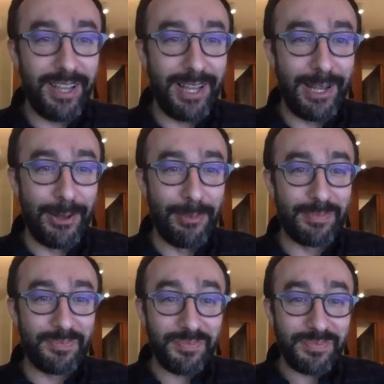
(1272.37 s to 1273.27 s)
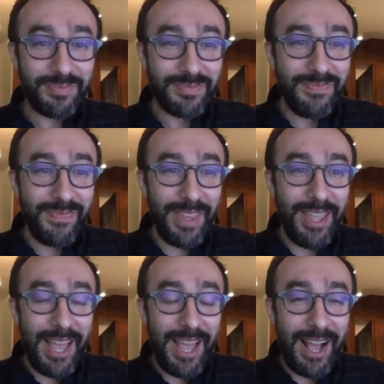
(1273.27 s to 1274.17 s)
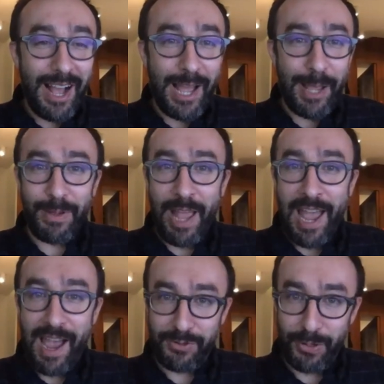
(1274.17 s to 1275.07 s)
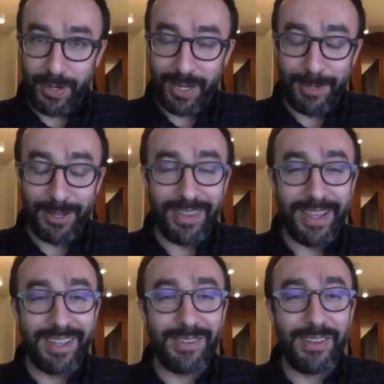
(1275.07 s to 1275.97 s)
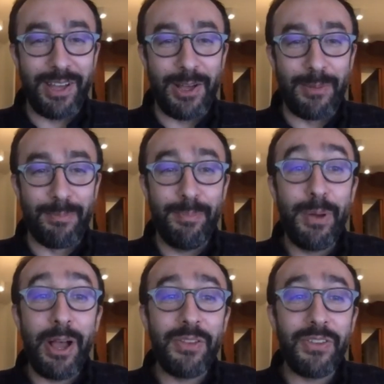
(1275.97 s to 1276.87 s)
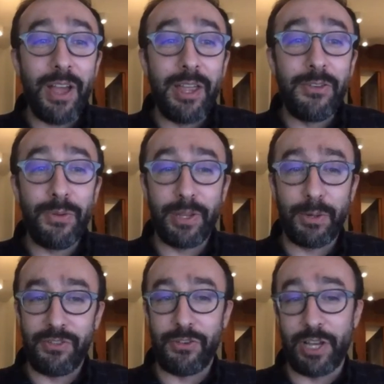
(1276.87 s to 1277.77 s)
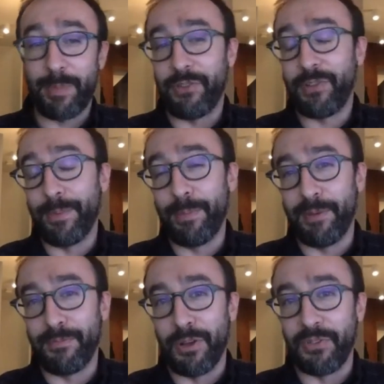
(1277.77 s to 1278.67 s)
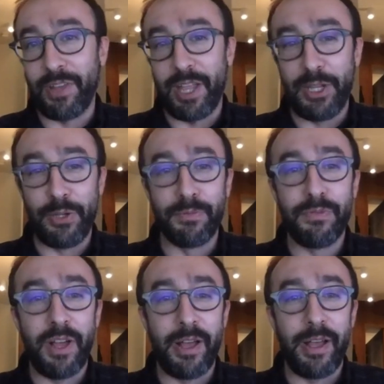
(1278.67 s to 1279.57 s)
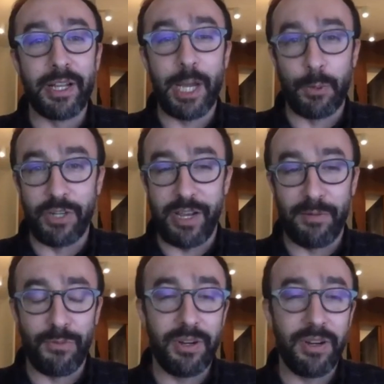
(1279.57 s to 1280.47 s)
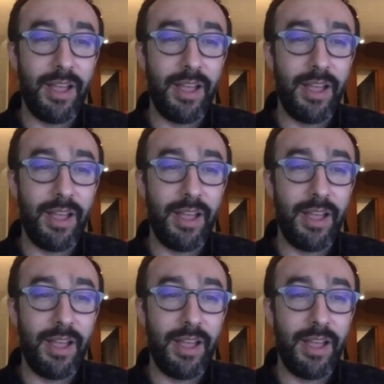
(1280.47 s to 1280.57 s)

Um, I'm half joking about that, um, but I do think we should talk about some of the pitfalls that you've uh, got to watch out for.